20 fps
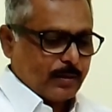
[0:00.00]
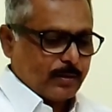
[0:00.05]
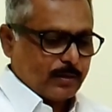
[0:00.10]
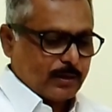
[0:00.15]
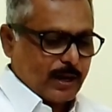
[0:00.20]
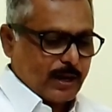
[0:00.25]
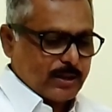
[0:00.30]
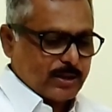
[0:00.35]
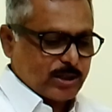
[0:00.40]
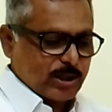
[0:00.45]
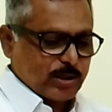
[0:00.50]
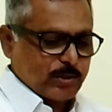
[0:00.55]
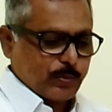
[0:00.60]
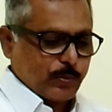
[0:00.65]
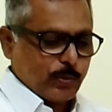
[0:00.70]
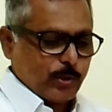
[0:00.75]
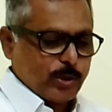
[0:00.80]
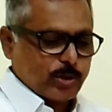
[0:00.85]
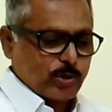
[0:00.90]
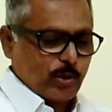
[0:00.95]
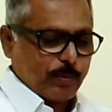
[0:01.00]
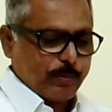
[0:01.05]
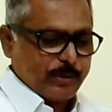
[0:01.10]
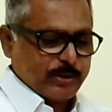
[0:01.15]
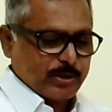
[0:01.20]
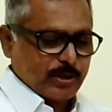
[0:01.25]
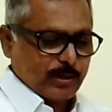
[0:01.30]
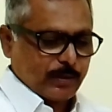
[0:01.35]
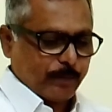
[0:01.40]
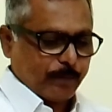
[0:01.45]
then such police
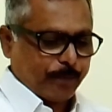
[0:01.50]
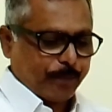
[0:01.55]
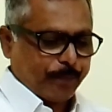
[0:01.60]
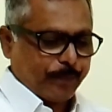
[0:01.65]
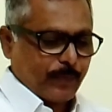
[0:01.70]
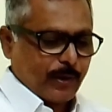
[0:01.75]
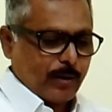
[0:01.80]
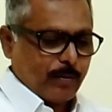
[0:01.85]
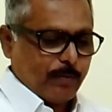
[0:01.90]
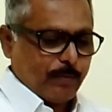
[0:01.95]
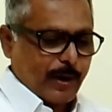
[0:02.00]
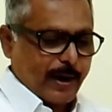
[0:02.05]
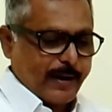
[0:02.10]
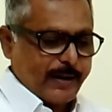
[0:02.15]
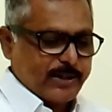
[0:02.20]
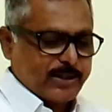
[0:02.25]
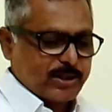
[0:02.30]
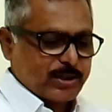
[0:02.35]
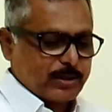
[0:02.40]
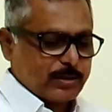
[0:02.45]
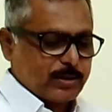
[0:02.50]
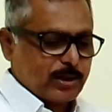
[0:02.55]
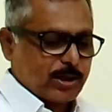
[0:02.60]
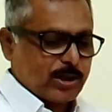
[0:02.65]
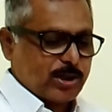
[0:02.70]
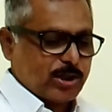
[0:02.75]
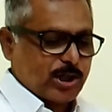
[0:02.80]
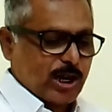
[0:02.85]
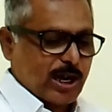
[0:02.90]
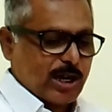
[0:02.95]
officer files
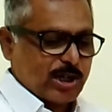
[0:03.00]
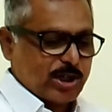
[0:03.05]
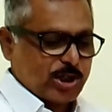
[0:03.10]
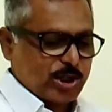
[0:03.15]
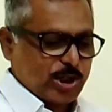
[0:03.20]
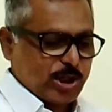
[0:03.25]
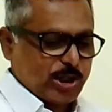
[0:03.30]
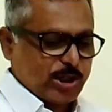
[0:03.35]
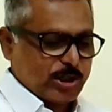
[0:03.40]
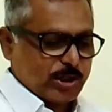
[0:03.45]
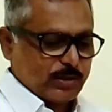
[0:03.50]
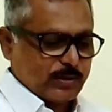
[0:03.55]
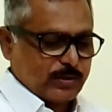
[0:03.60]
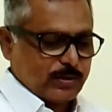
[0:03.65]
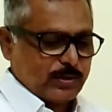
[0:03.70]
the charge sheet